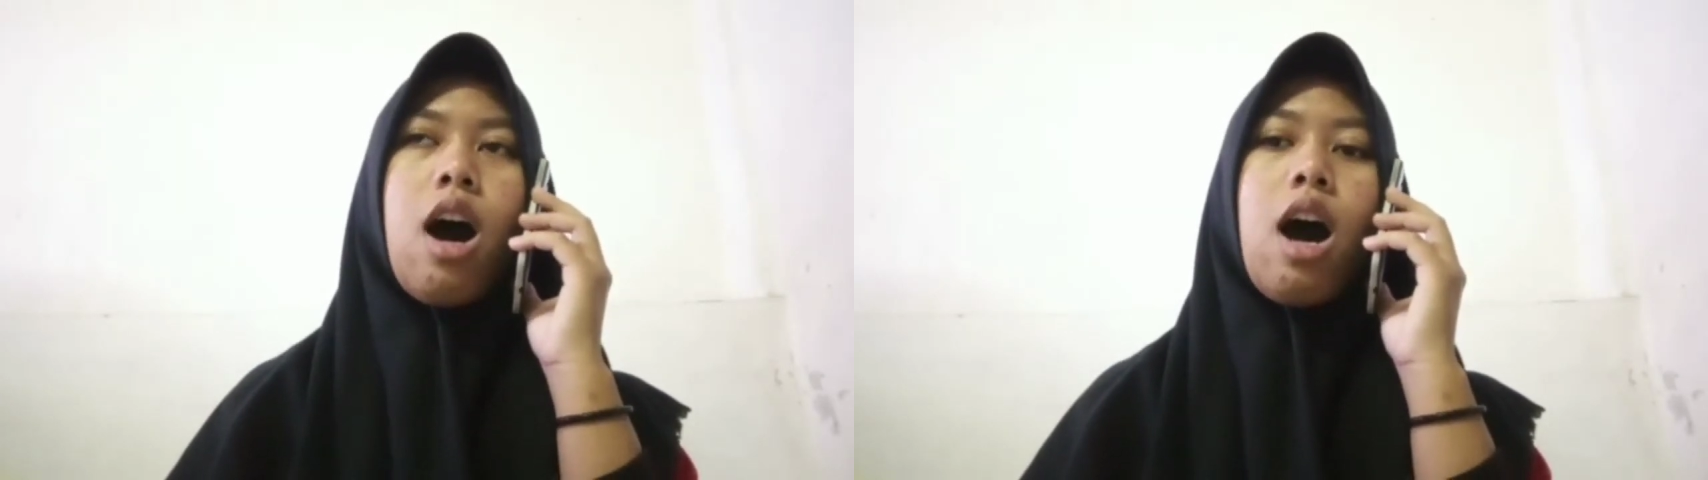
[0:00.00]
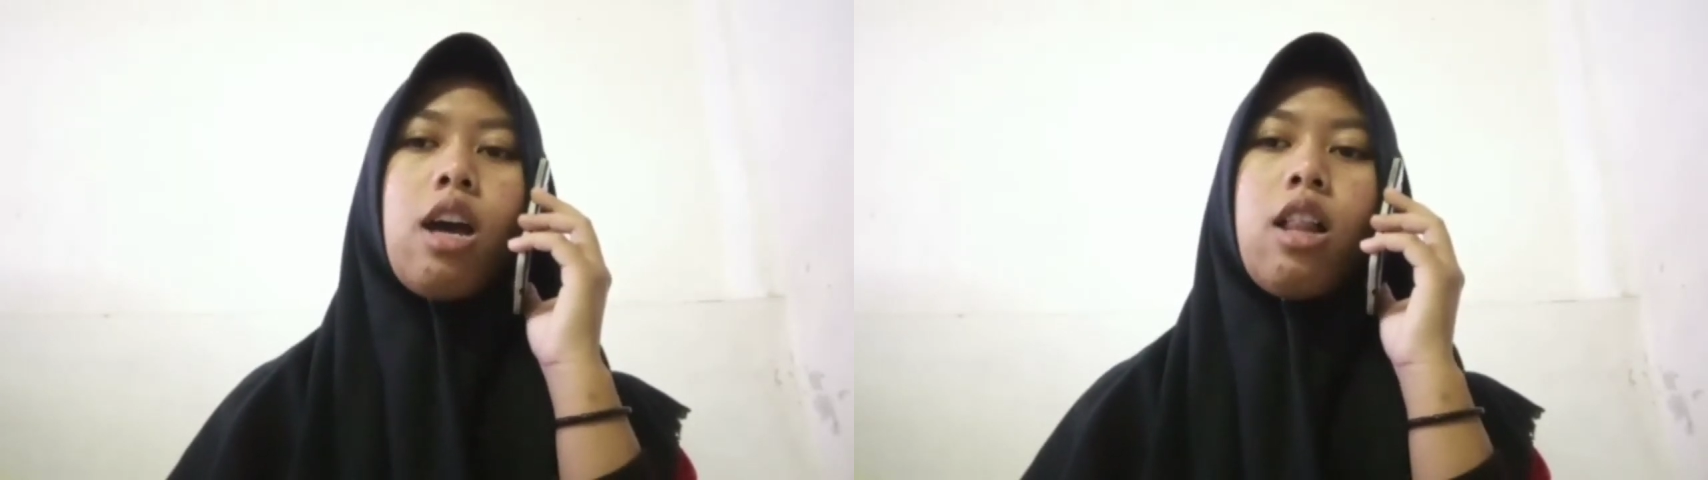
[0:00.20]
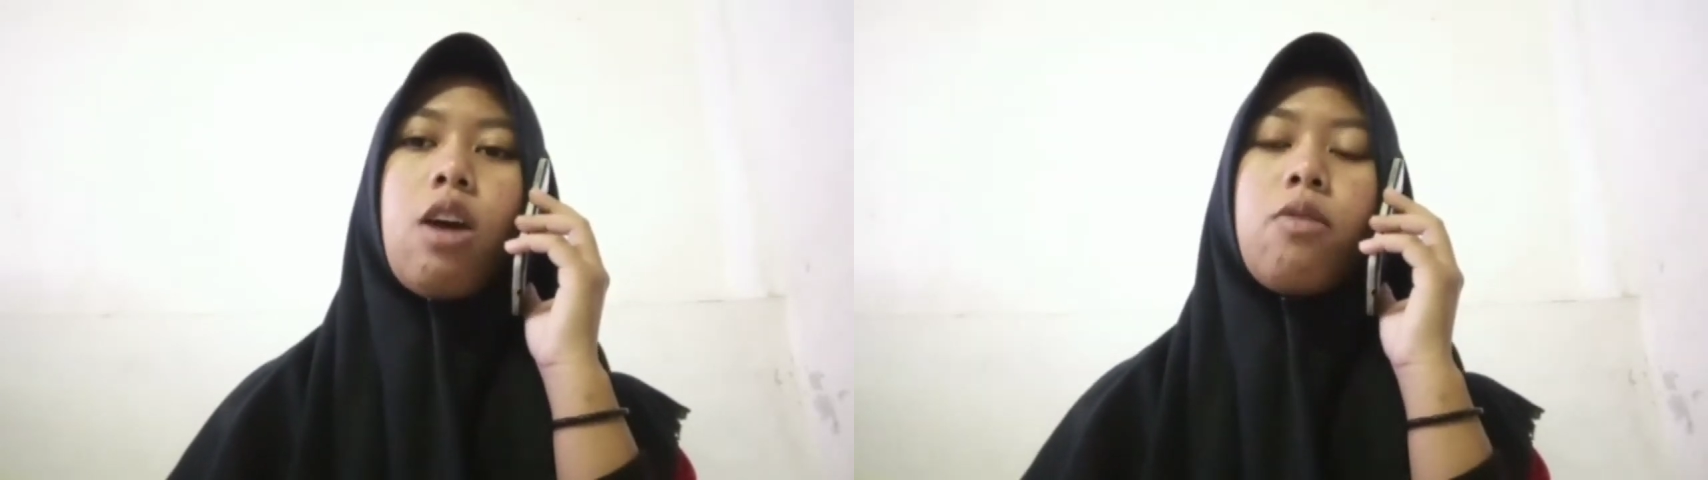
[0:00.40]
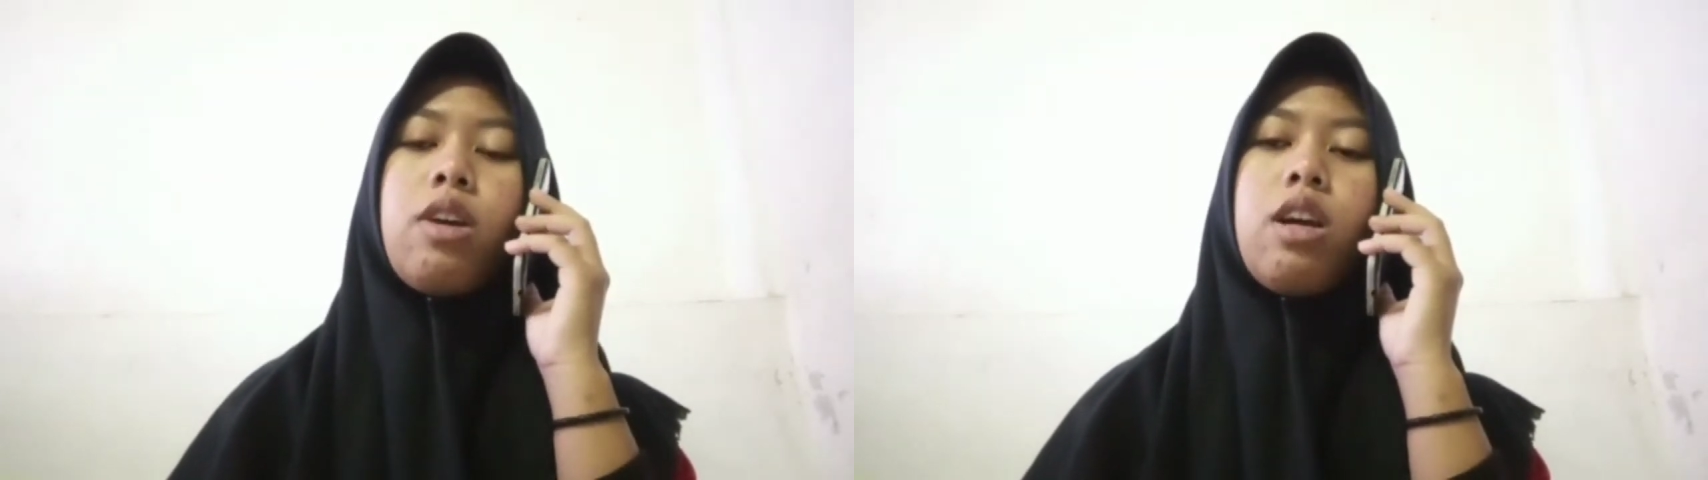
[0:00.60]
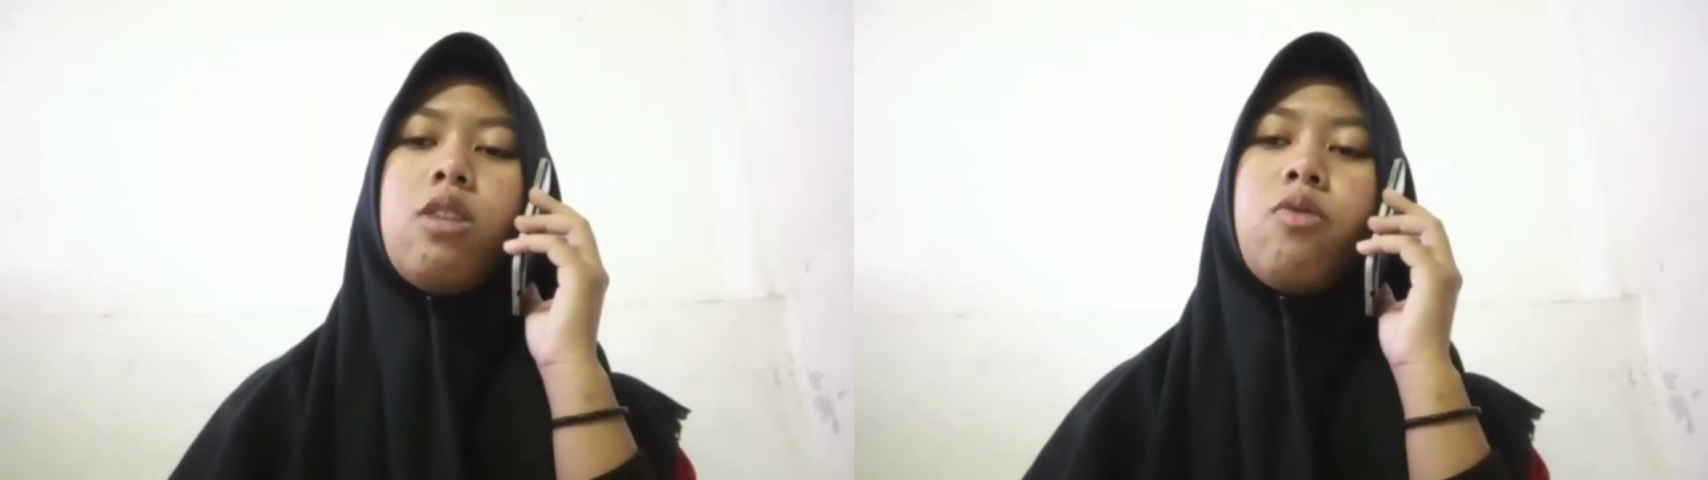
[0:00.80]
I live
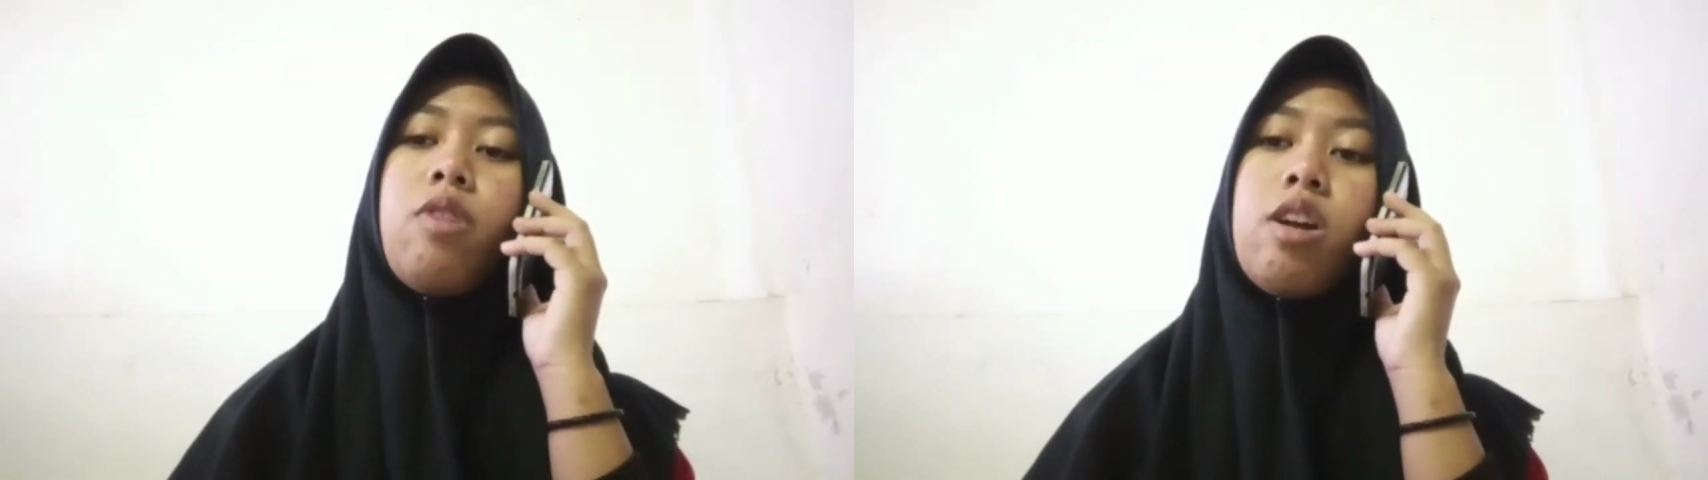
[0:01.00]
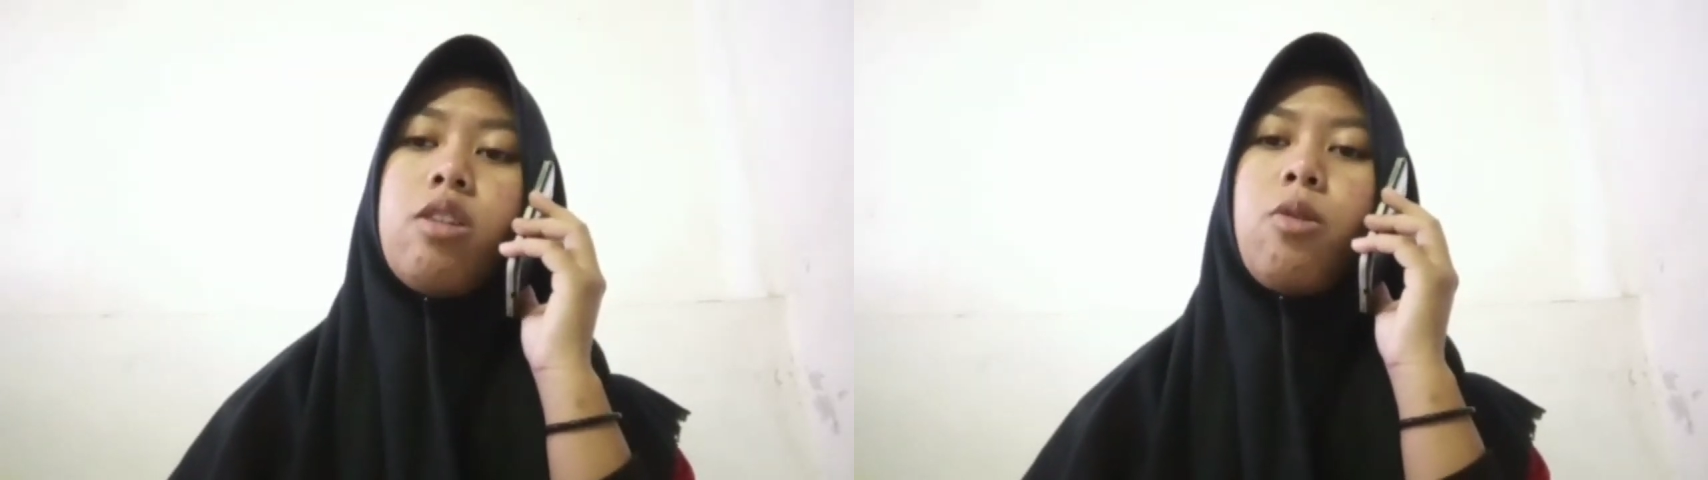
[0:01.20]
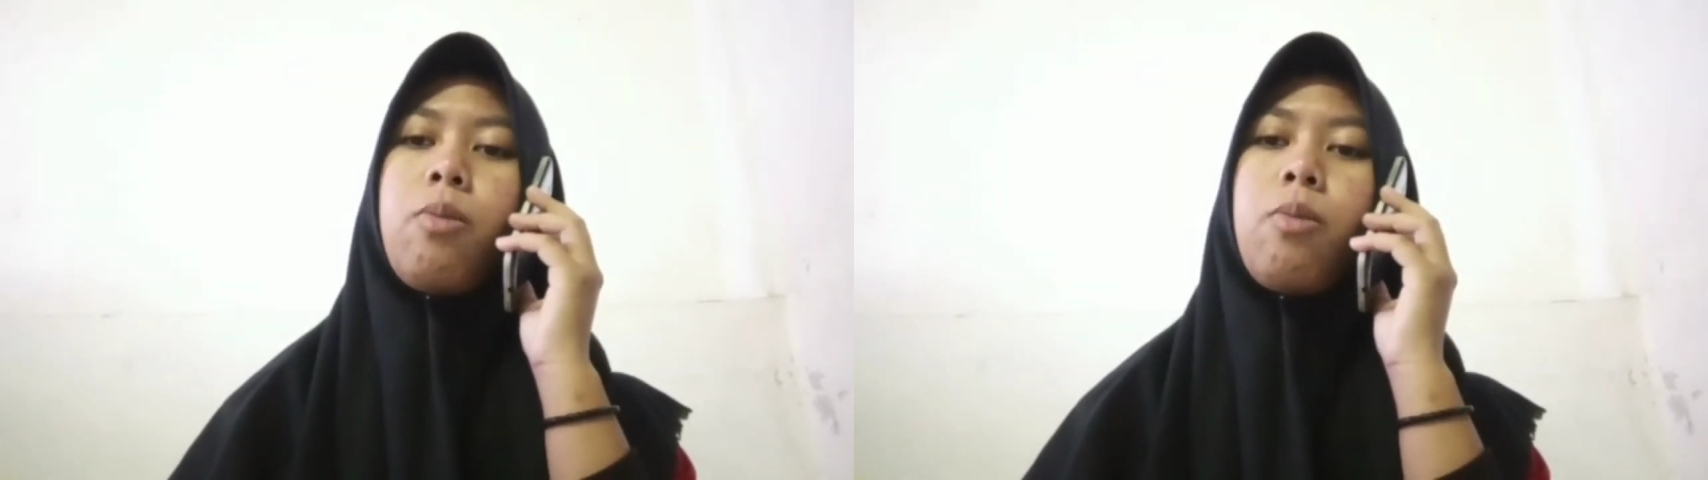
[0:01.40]
in Friend